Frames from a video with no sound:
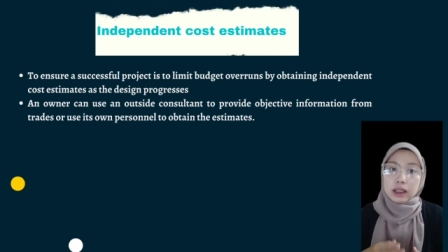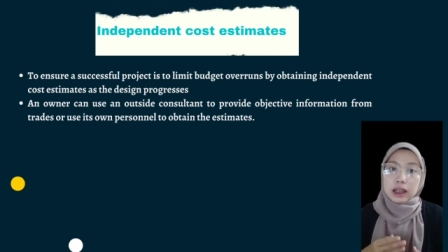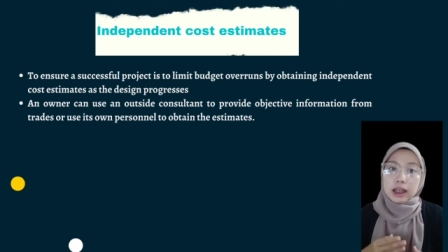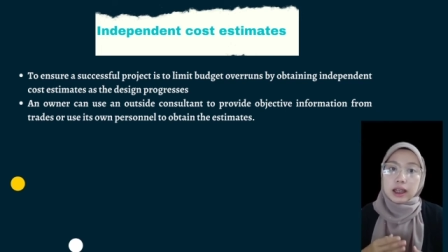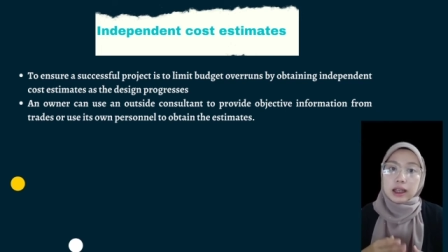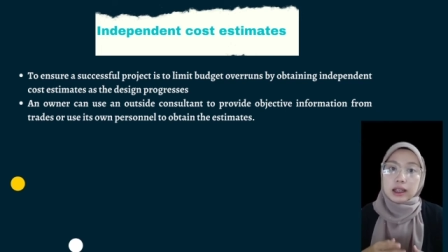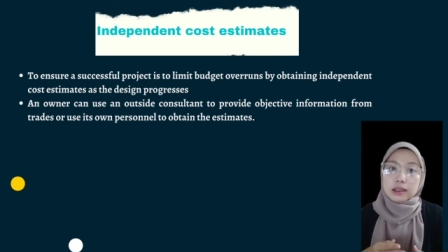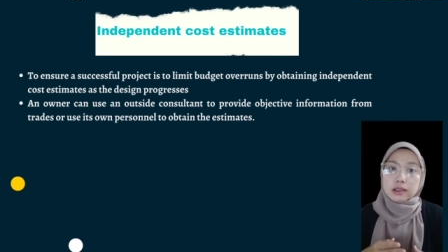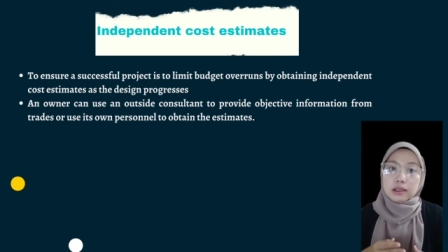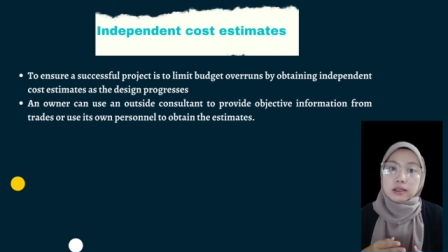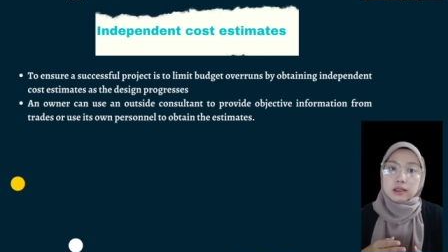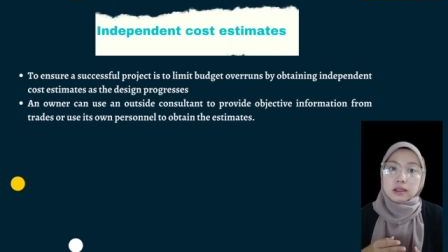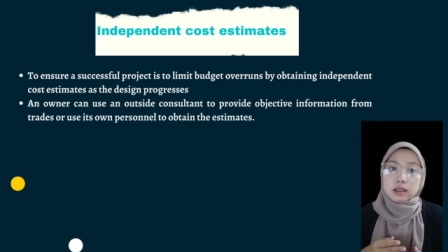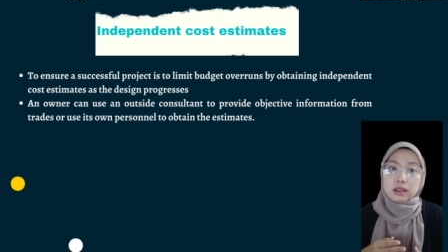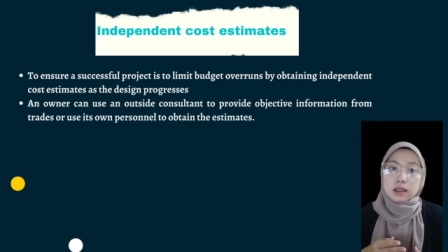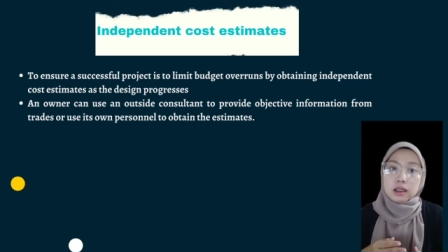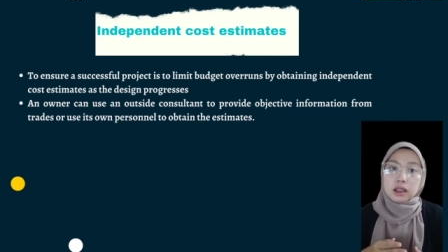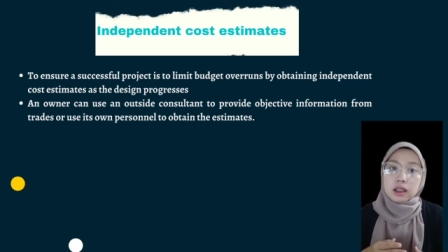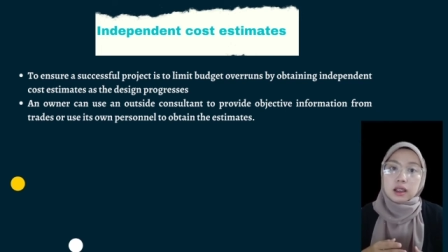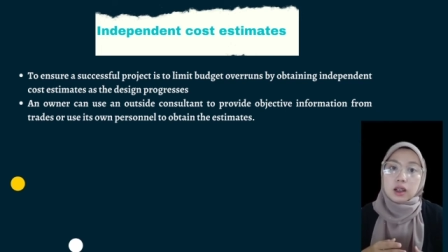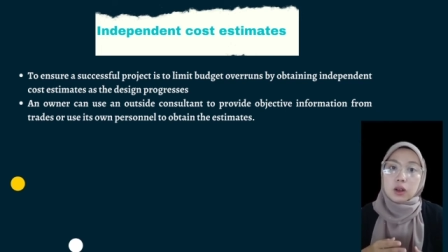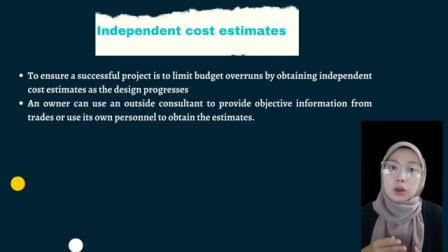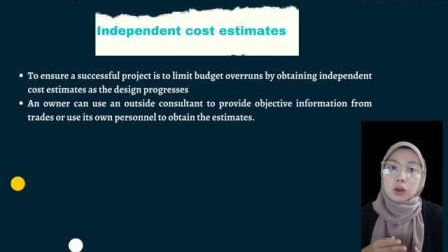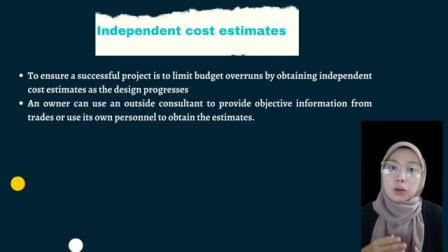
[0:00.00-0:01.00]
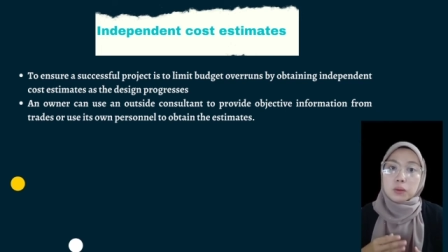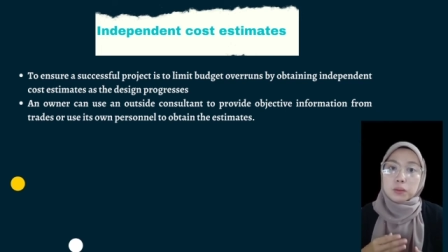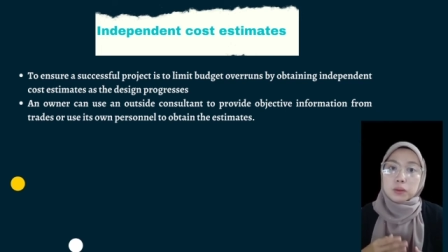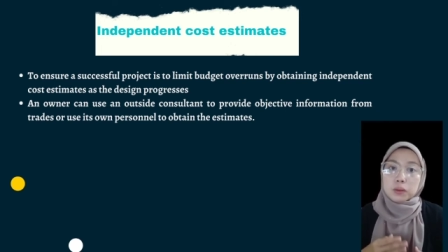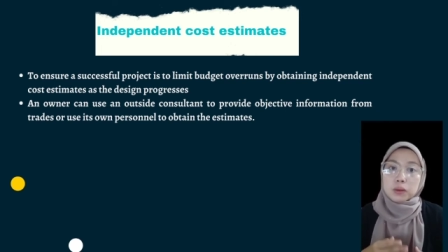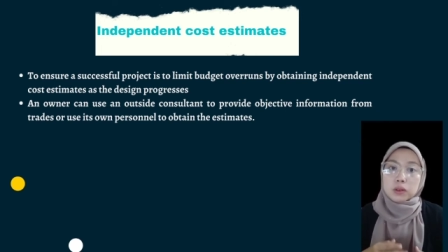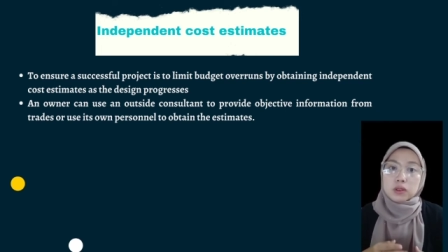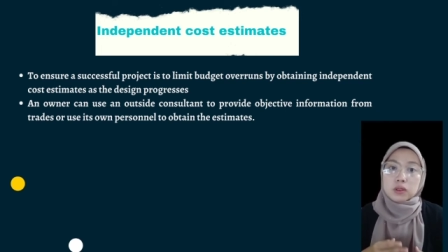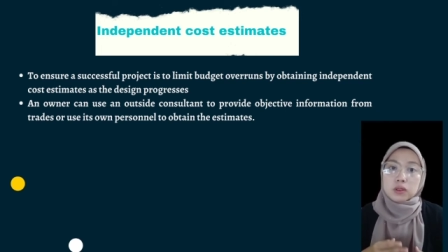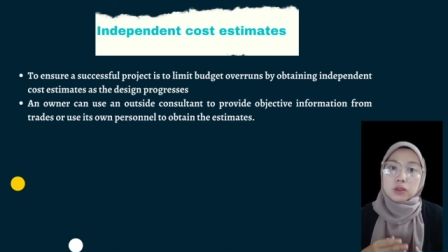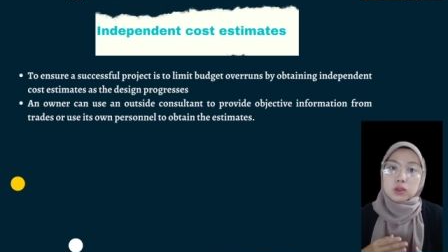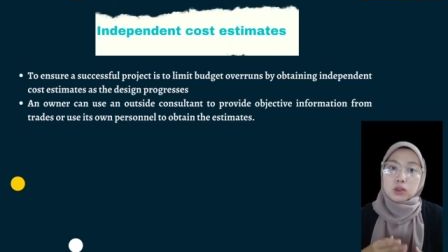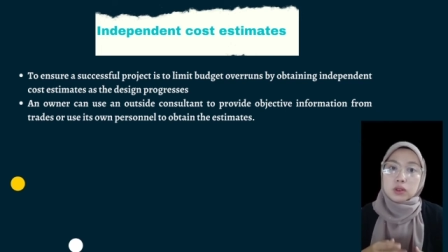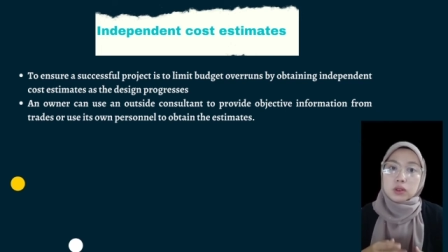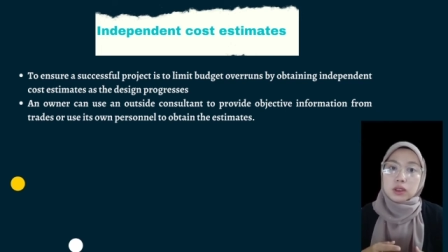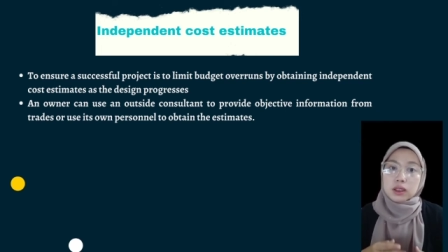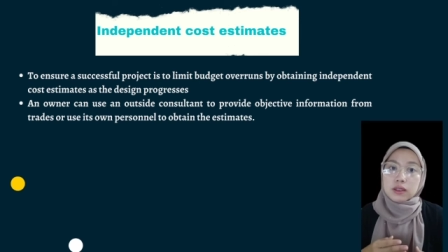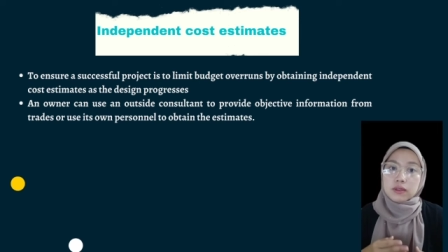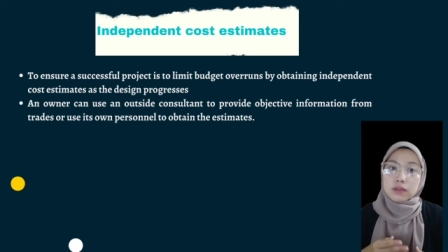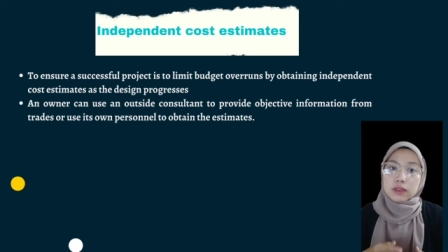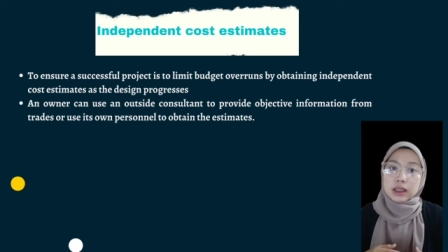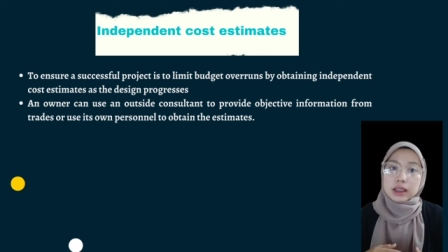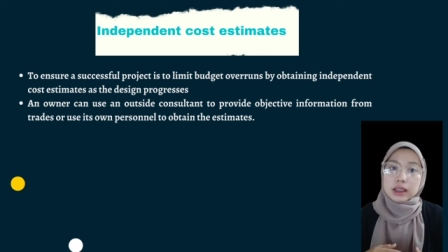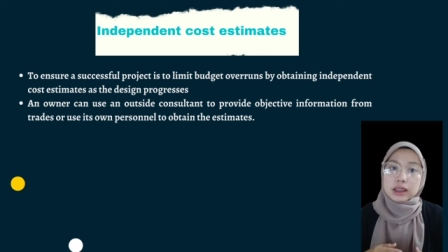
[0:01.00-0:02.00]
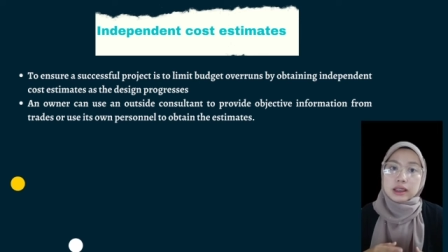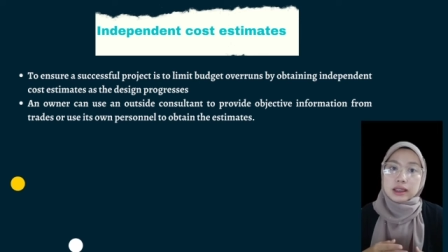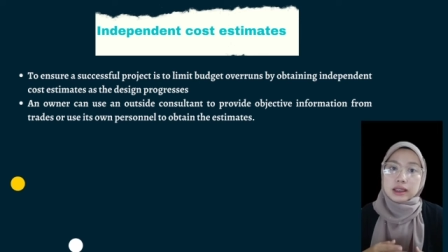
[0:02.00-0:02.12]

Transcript: as opposed to leaving